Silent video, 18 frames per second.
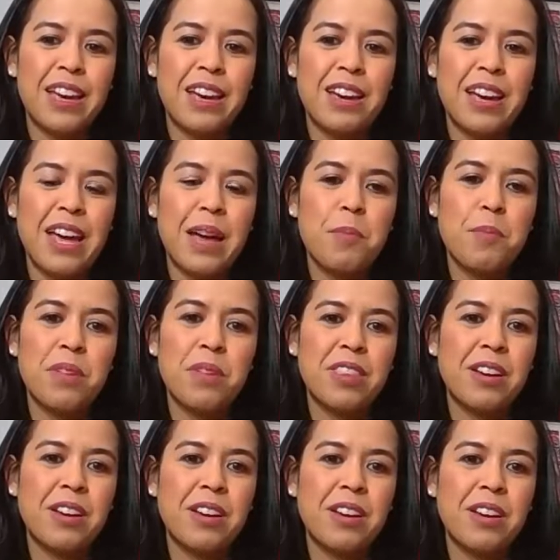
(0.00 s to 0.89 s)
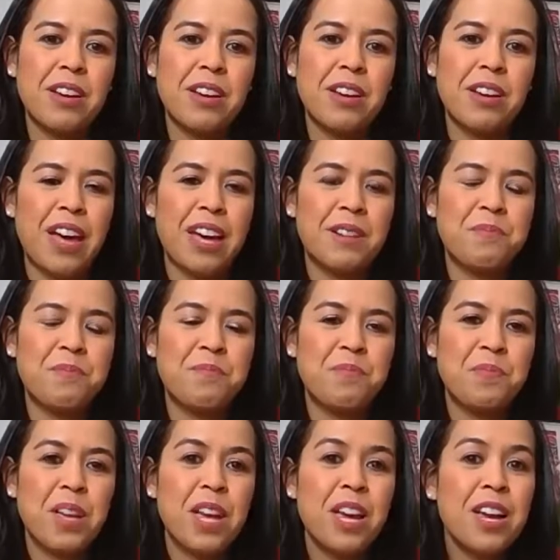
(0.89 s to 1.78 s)
empathize with that.
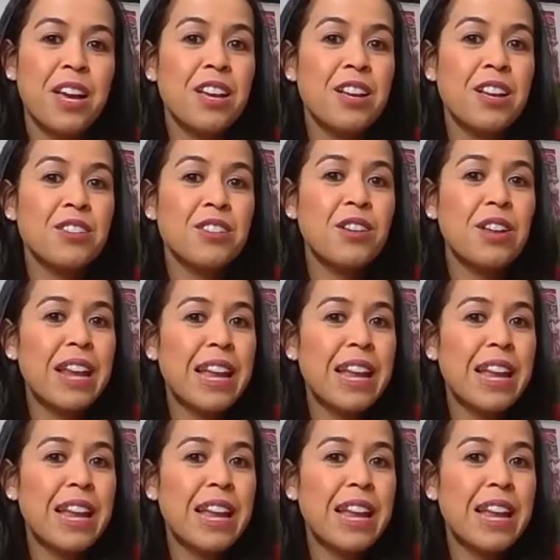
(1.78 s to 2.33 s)
So